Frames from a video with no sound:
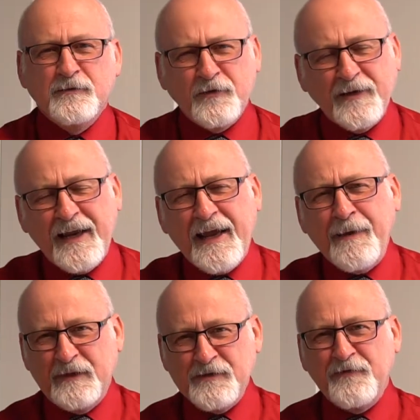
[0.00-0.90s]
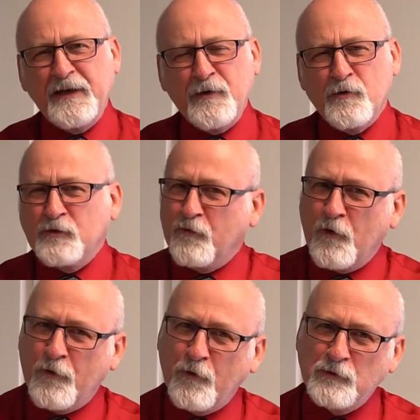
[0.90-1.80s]
So today, this video is for
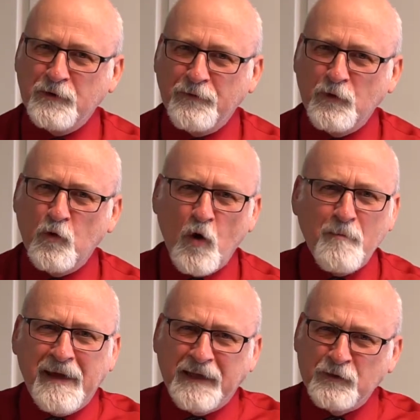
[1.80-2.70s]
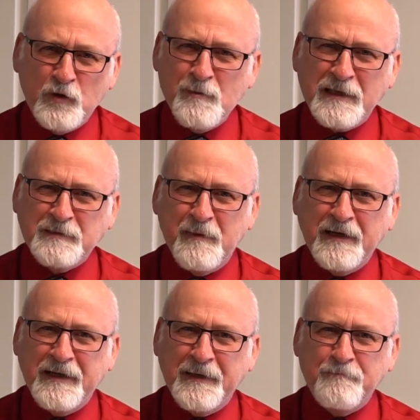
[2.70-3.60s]
those of you who are making too much
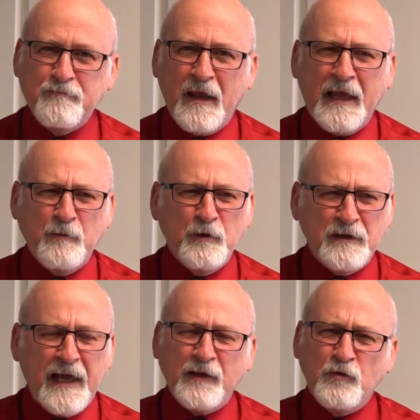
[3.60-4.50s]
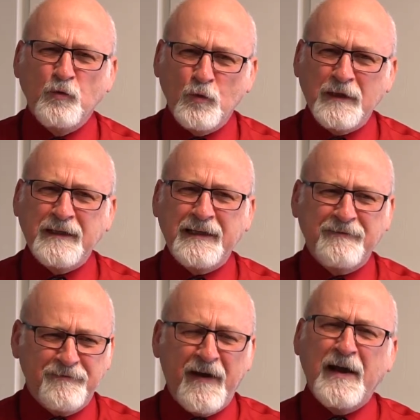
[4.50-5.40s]
money and would like to really
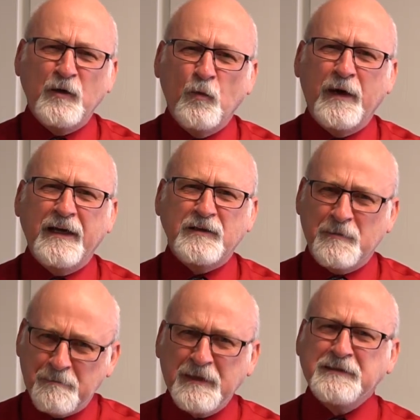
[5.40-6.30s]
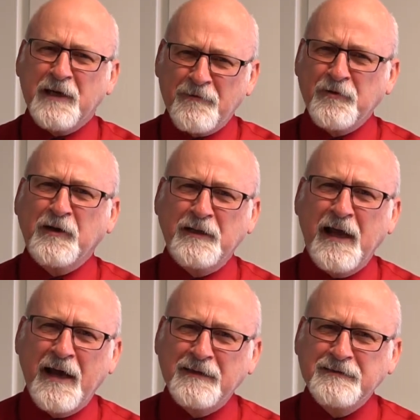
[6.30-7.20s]
find a way to piss off your
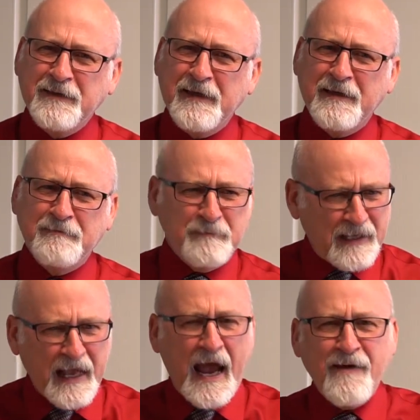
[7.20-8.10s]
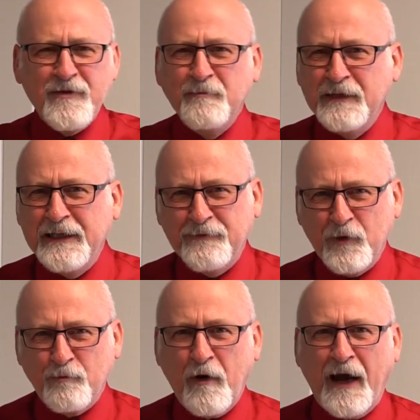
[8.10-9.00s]
clients and have them leave your
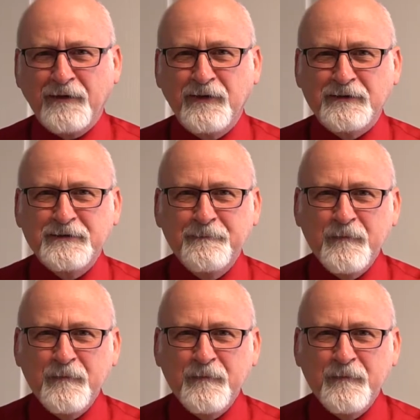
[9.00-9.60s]
practice.